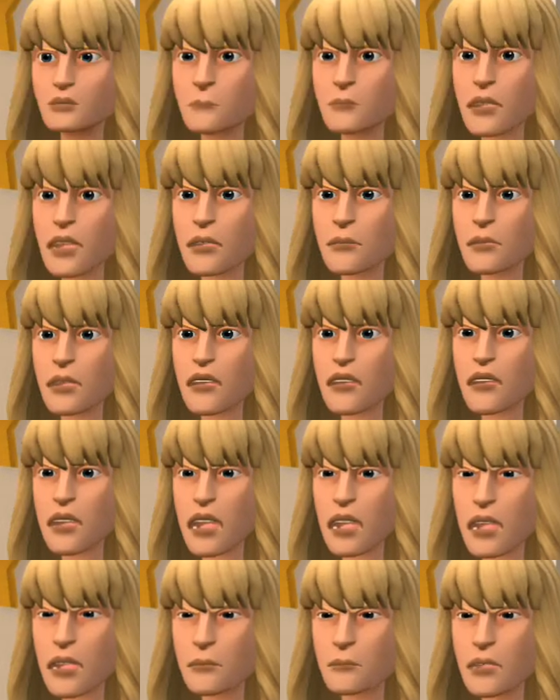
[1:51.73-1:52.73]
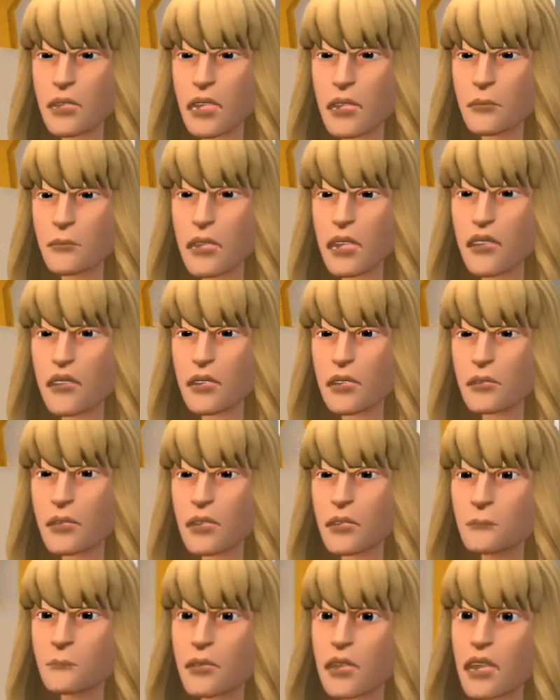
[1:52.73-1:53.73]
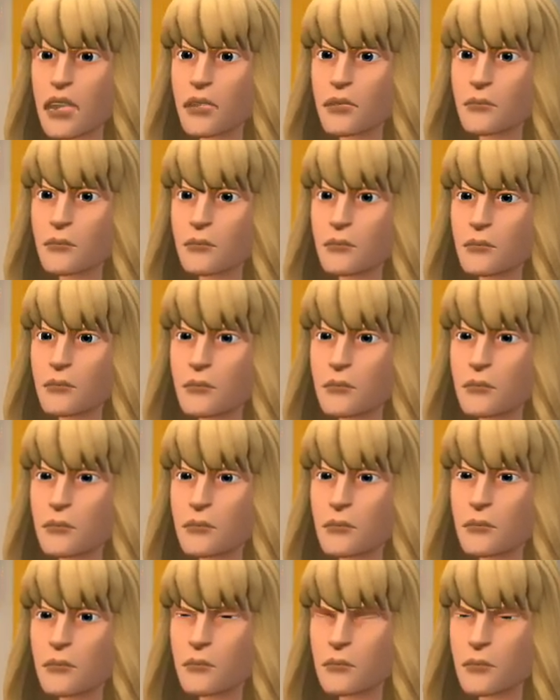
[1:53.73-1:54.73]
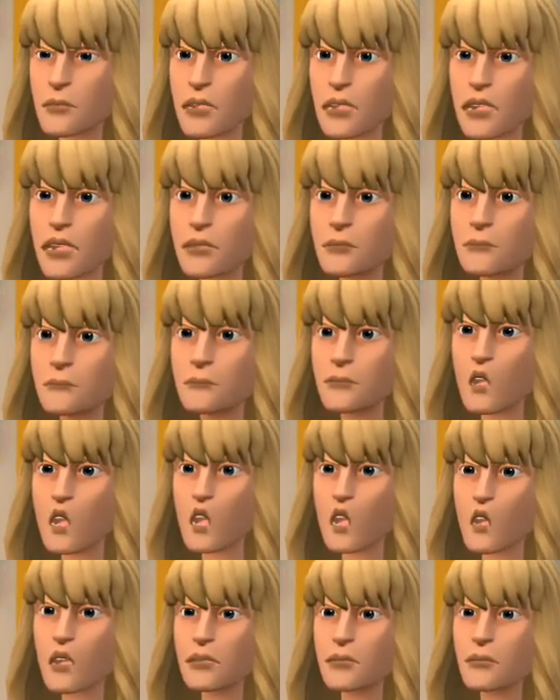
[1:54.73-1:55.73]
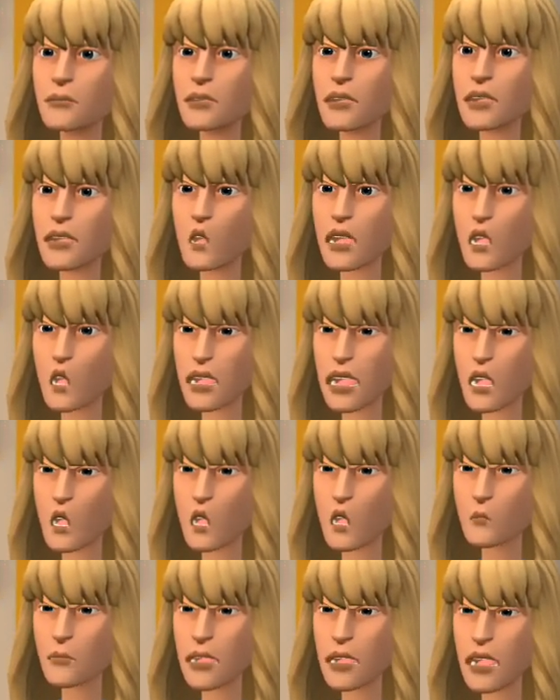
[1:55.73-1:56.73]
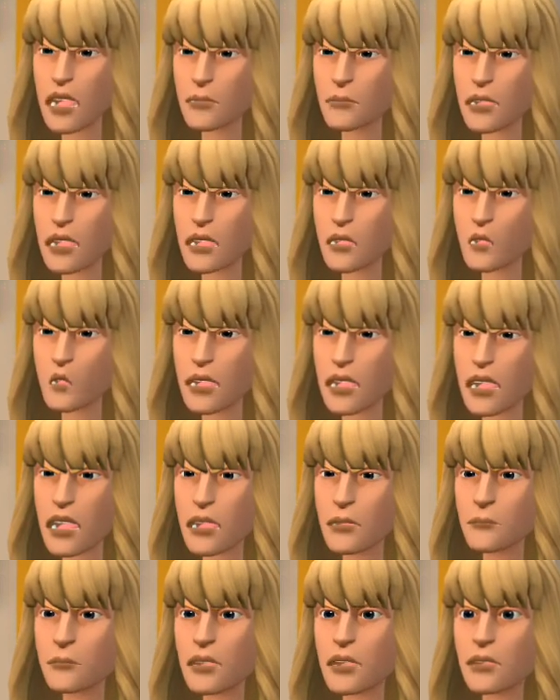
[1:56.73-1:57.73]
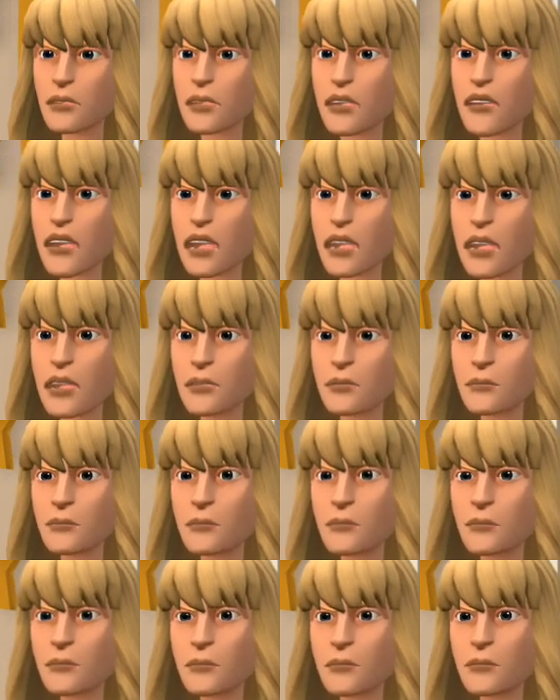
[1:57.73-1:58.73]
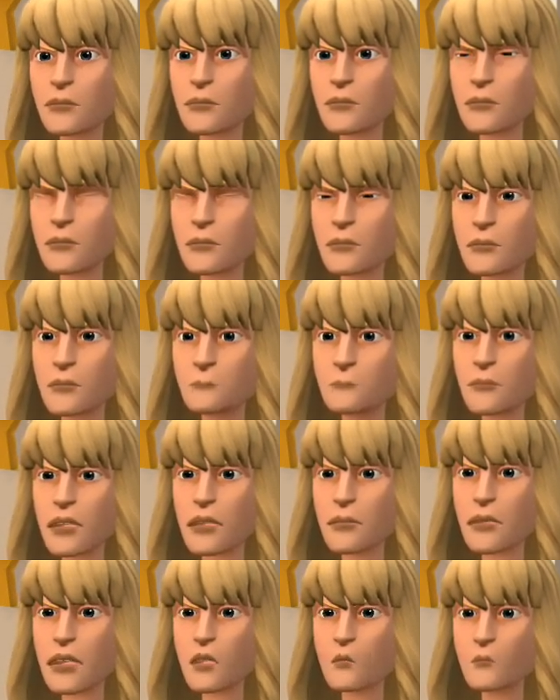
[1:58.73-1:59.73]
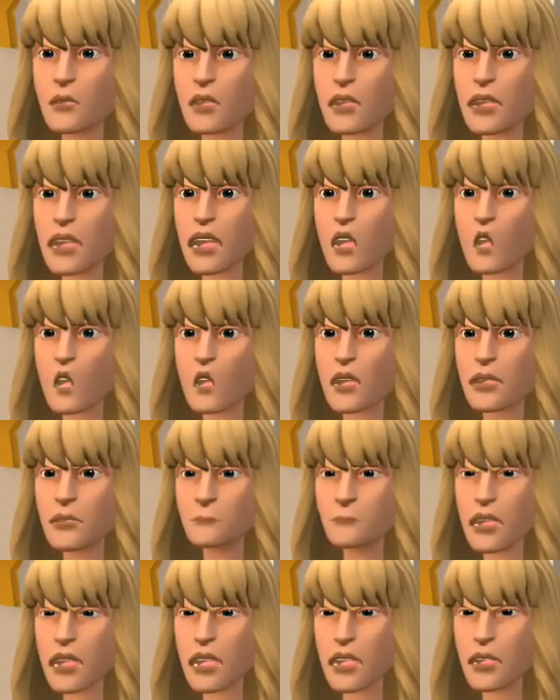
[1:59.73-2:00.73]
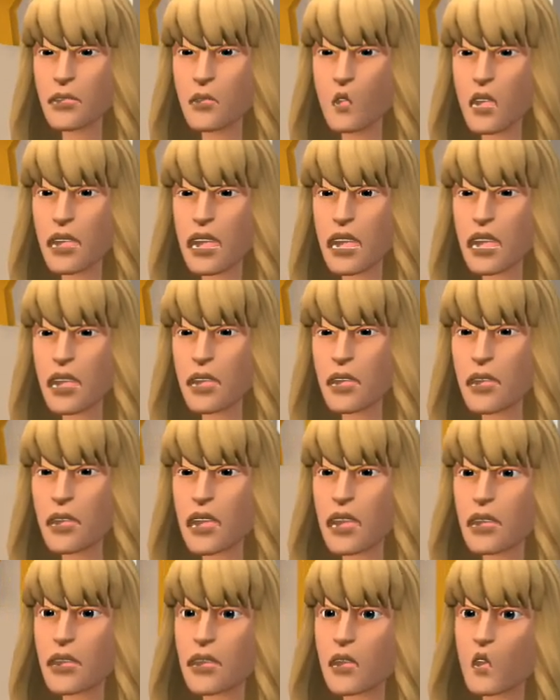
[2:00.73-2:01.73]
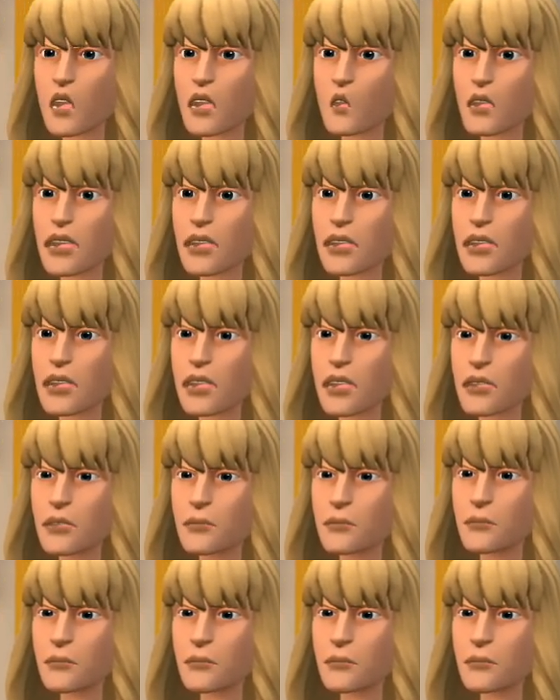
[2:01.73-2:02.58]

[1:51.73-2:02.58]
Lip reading: Let me finish my improvised speech. I am sure that we will all miss the Meadow Lady massively, but probably not as much as we think since she was a nag.